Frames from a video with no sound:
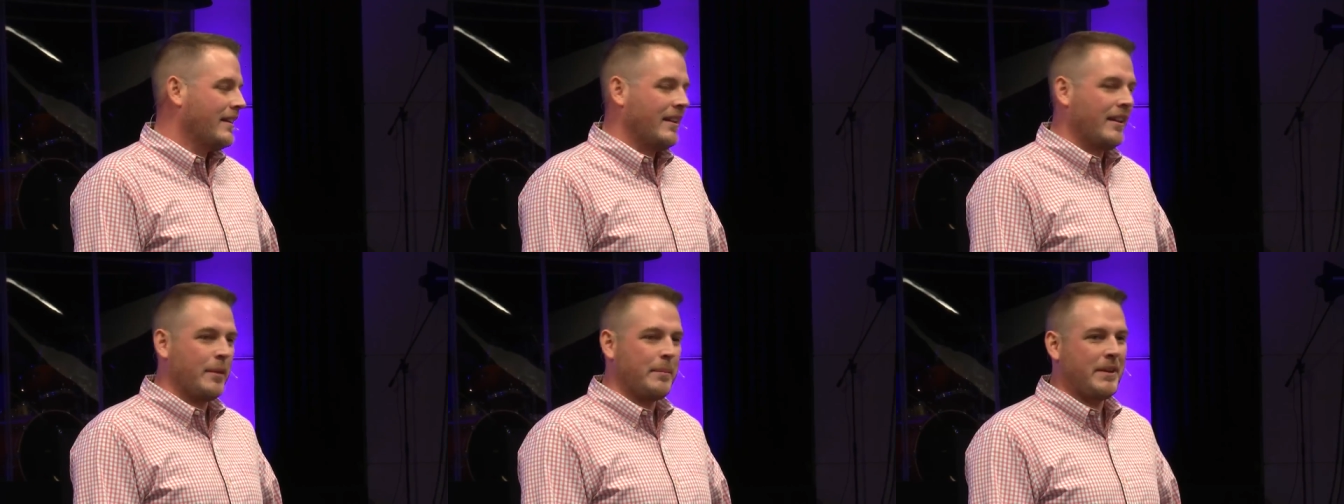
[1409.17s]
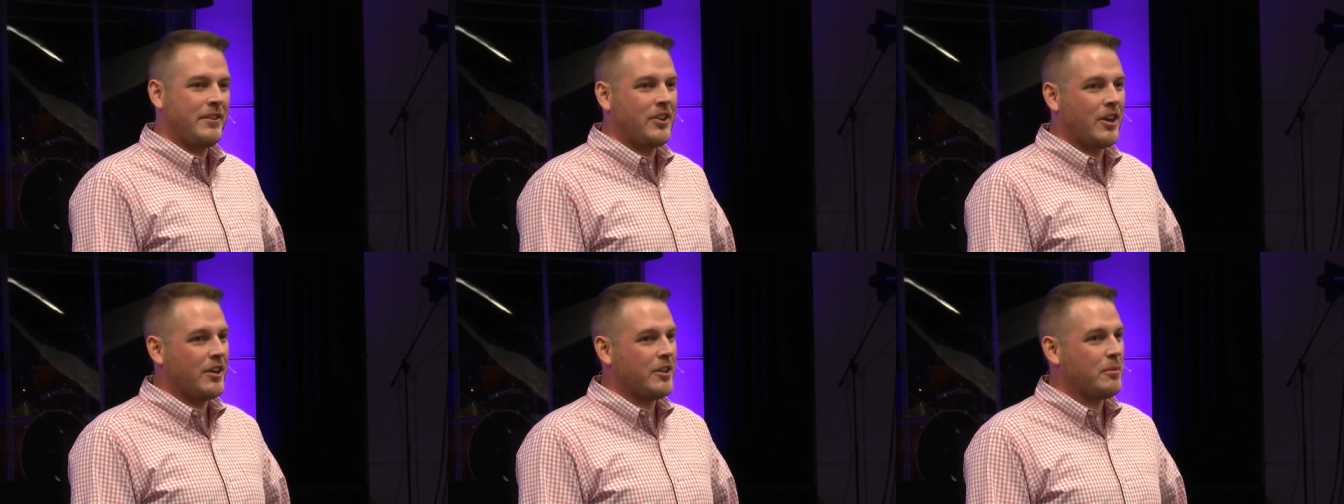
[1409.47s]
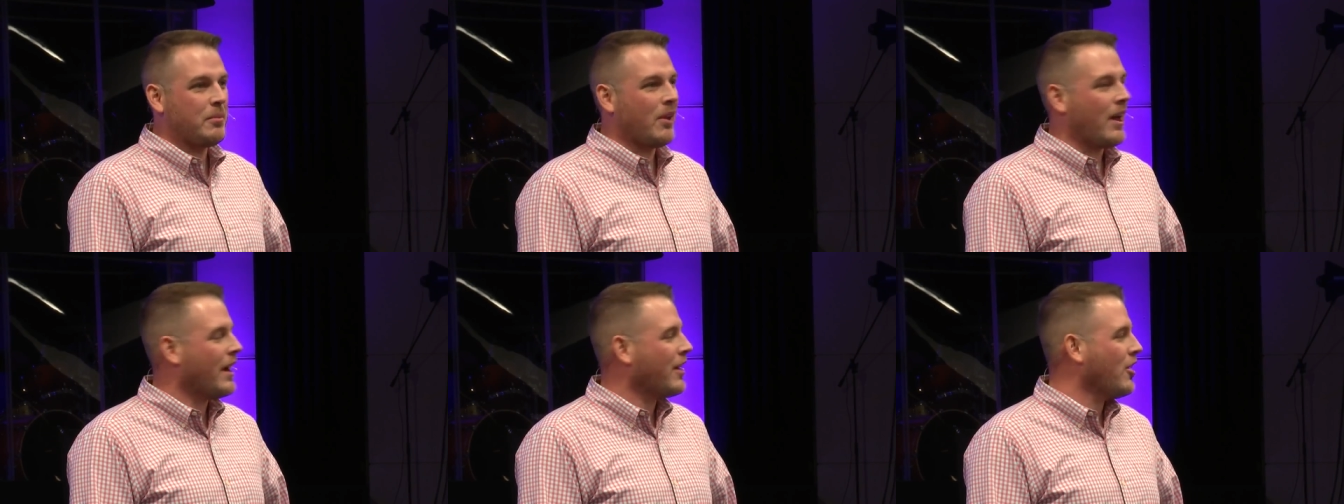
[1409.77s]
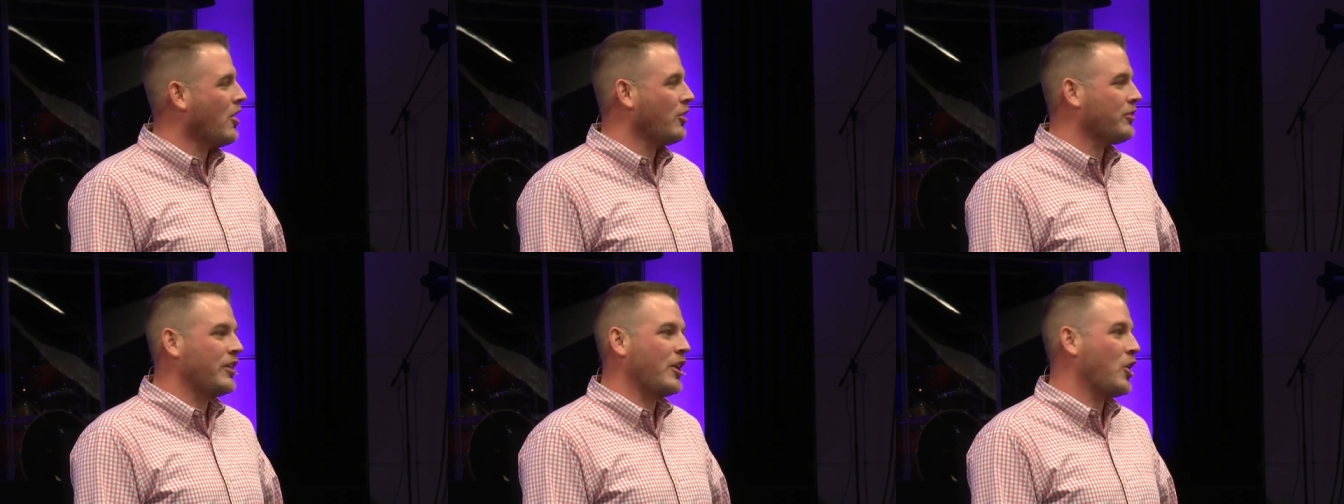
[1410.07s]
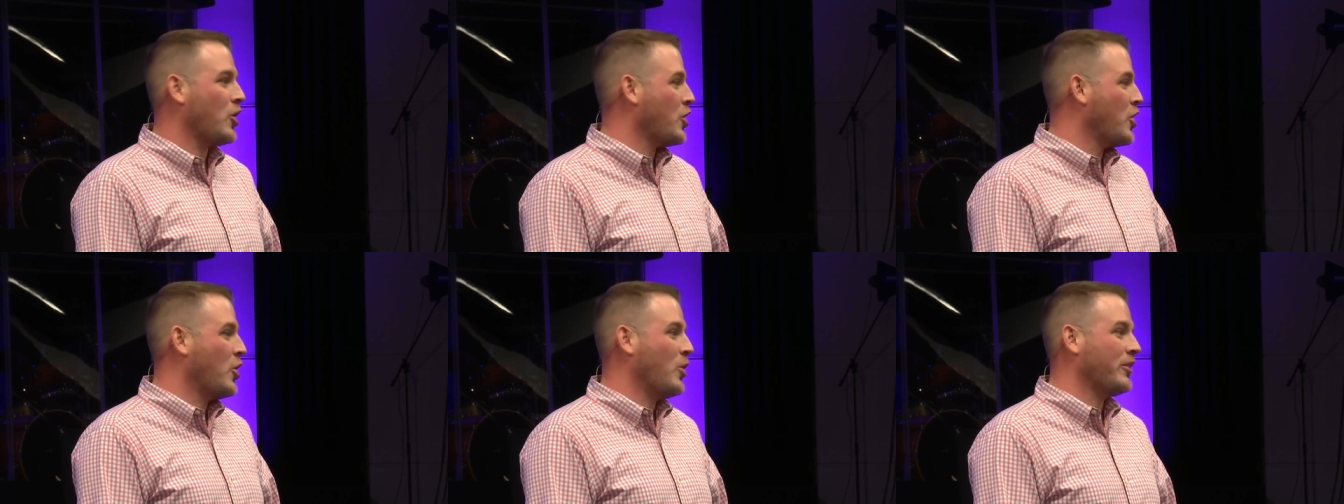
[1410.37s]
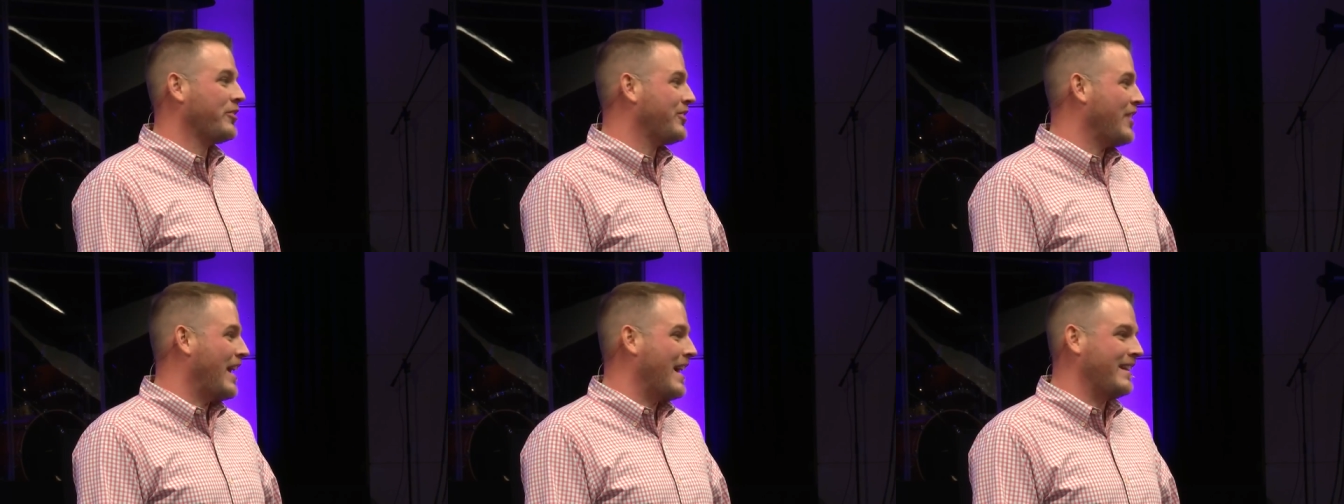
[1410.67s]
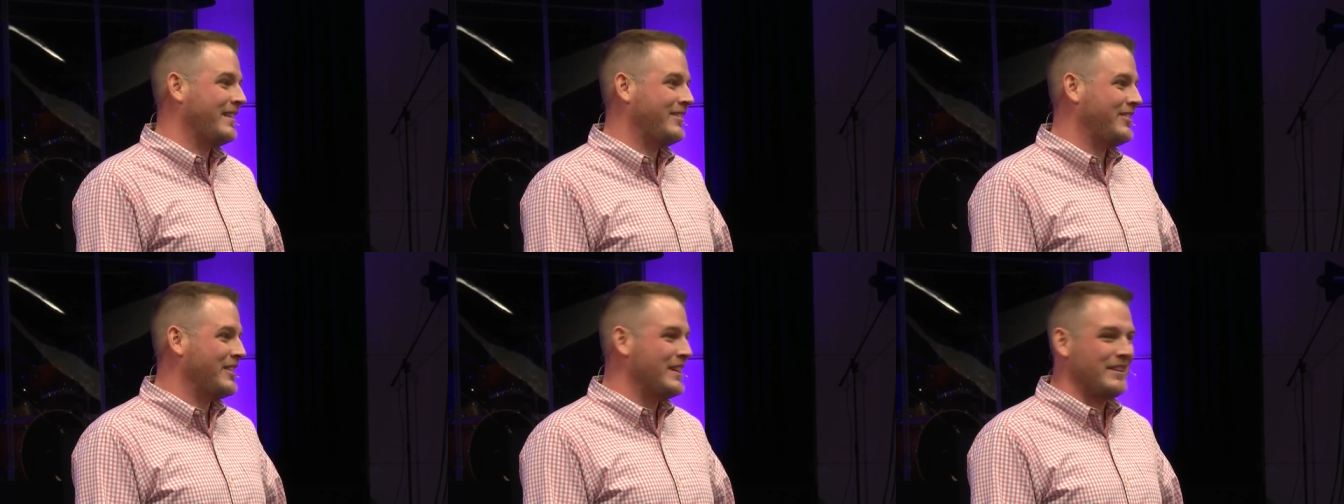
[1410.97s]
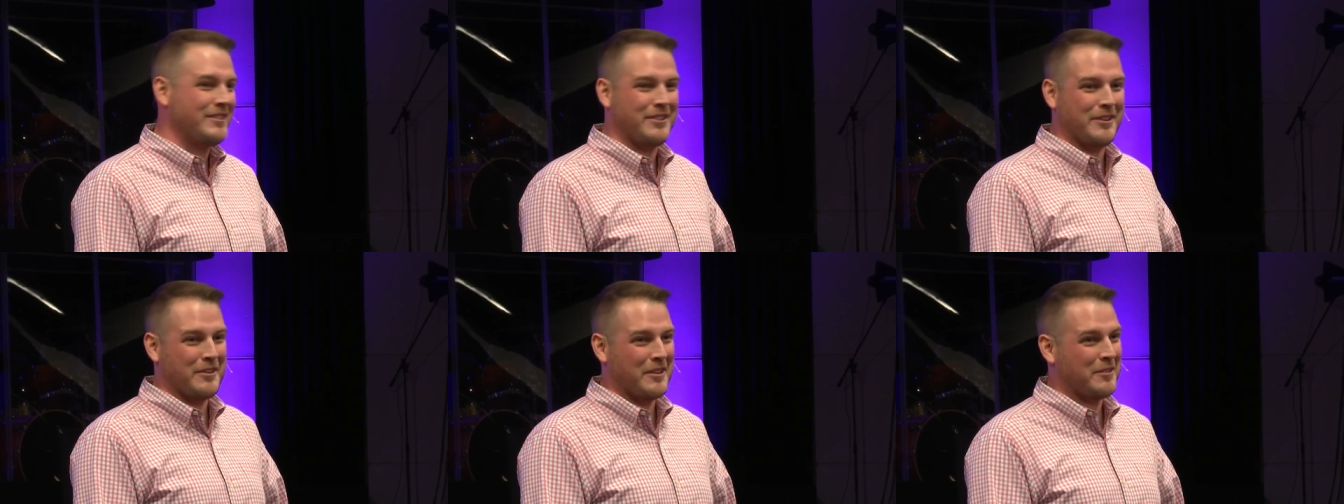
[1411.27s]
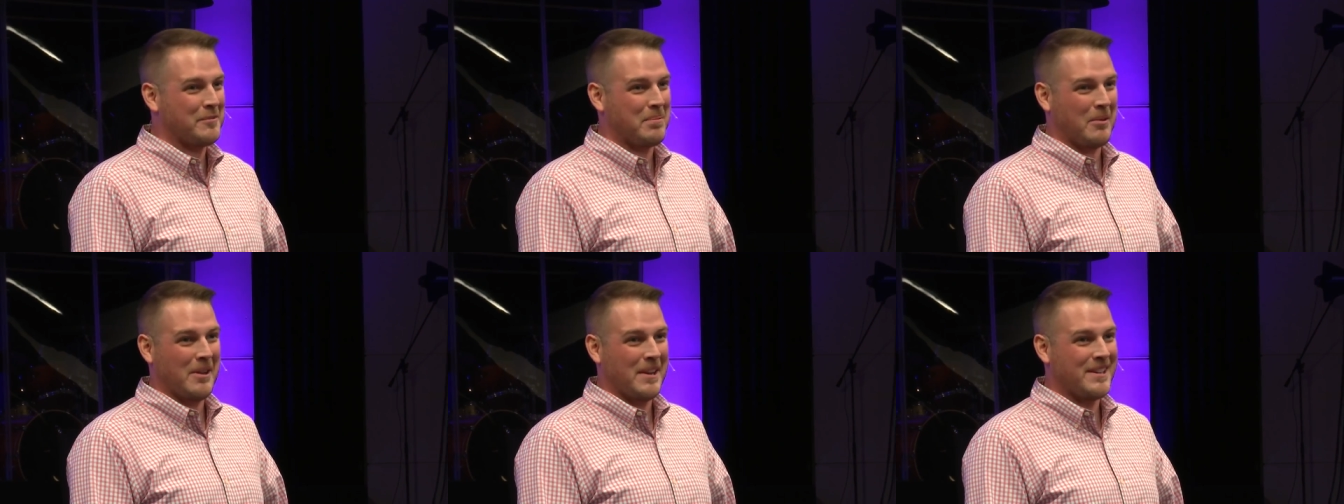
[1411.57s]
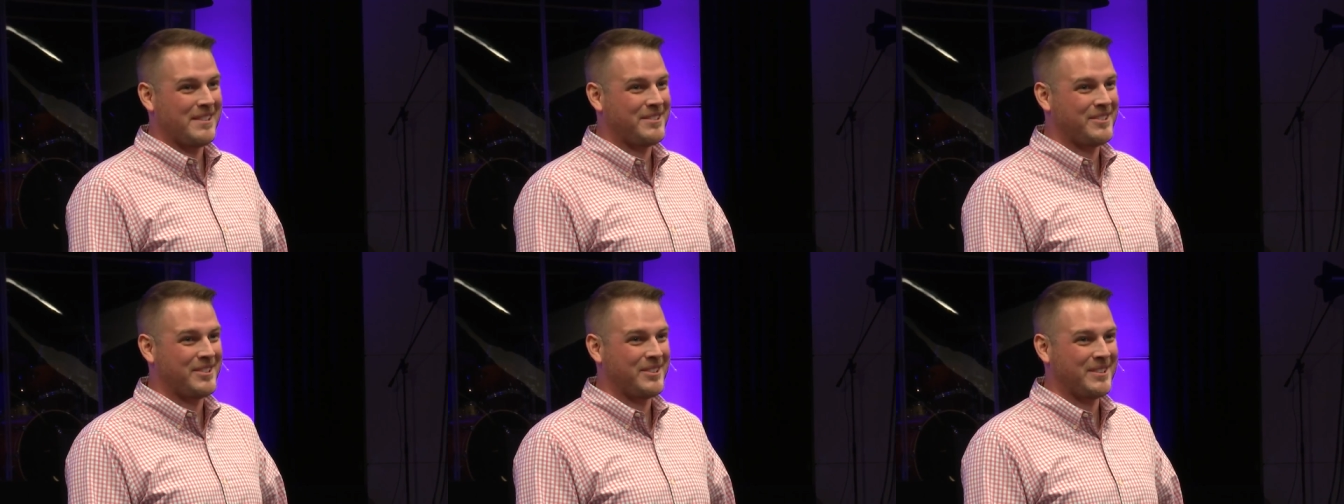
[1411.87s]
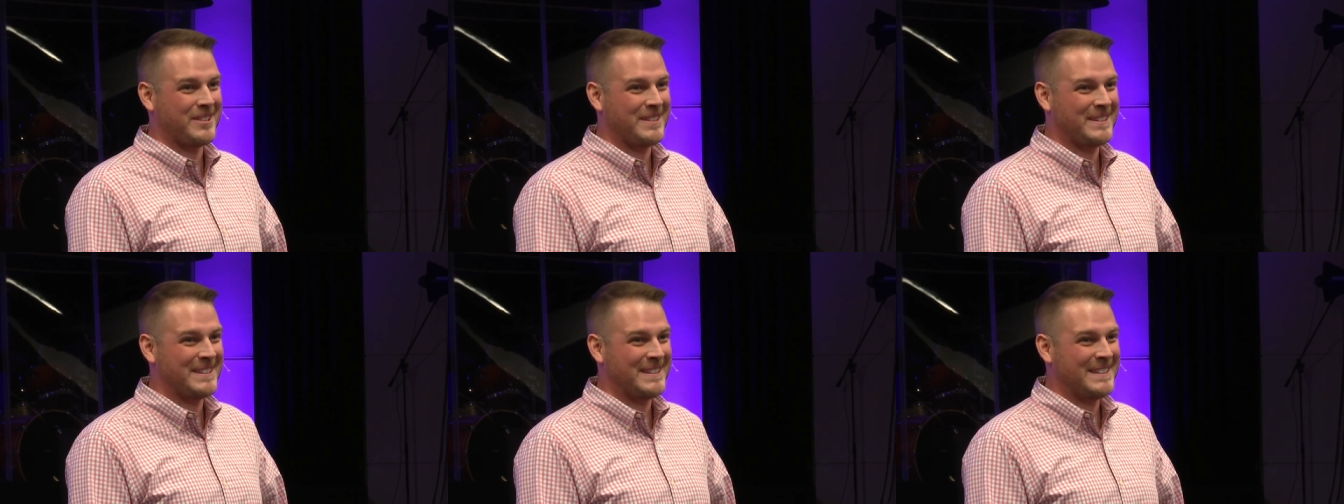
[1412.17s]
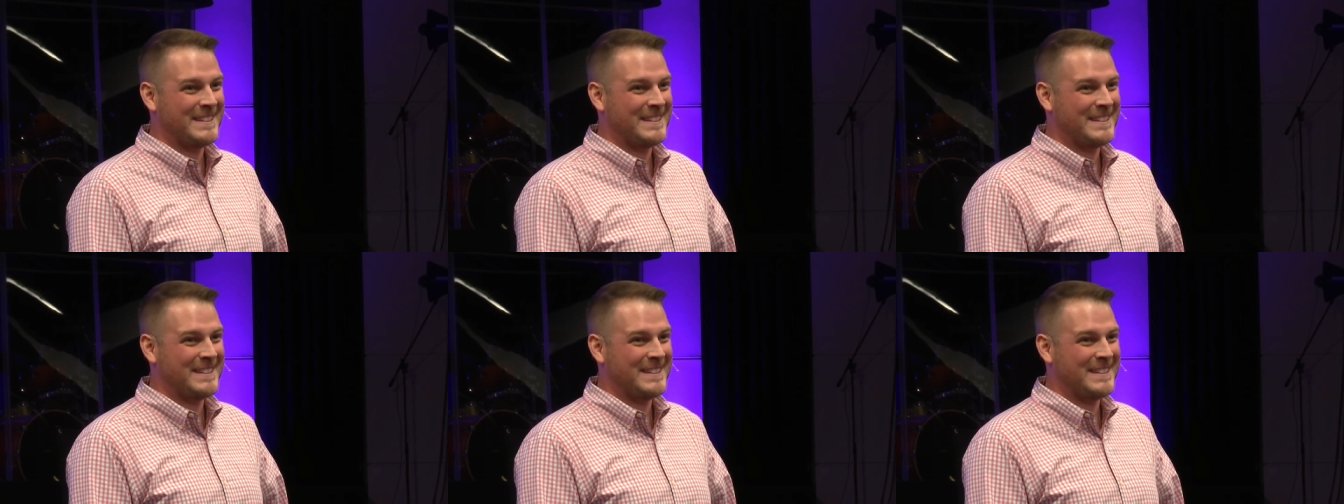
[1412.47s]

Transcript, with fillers: Let me tell you, Blackhawk, there are no assigned seats in this place.